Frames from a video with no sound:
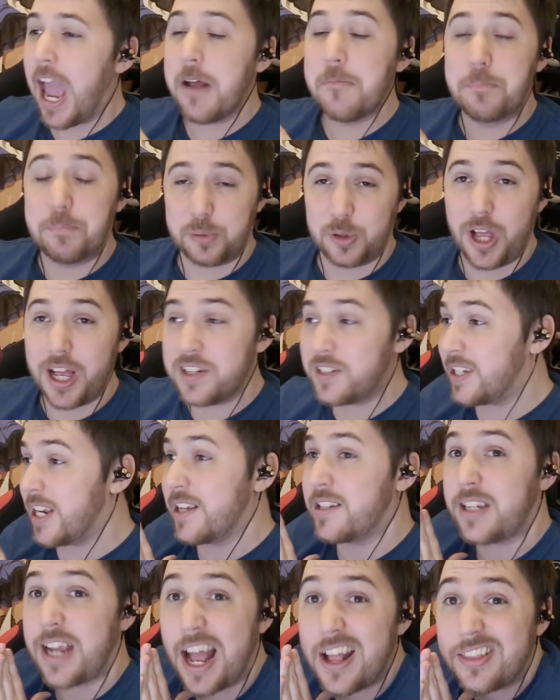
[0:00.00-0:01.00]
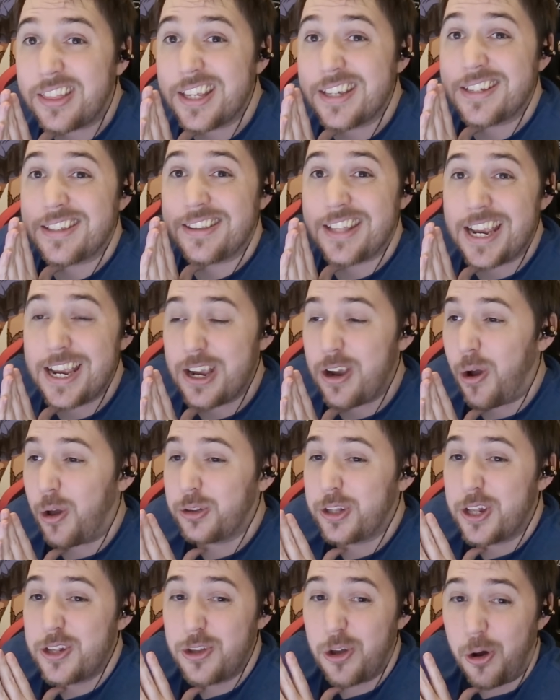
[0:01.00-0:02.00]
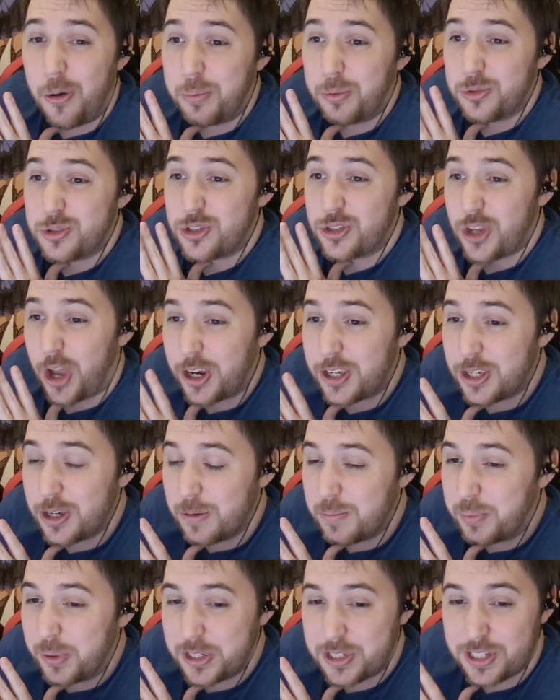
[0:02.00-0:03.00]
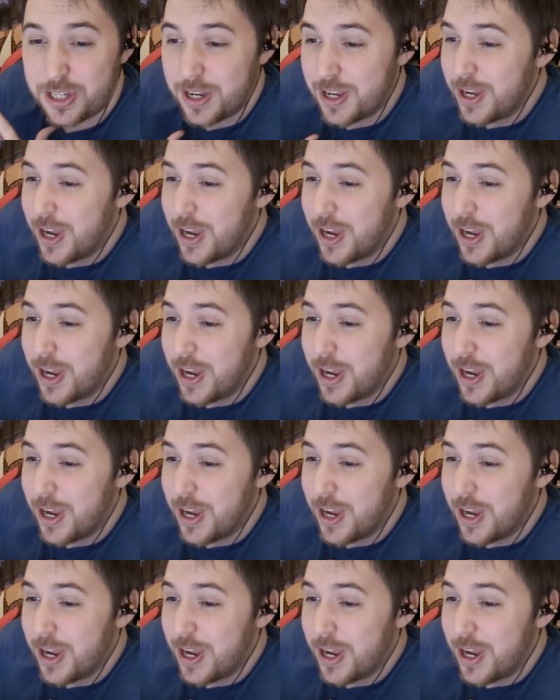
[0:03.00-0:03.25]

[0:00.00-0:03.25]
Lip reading: And plus, it's got this thing called the Noble Succubus.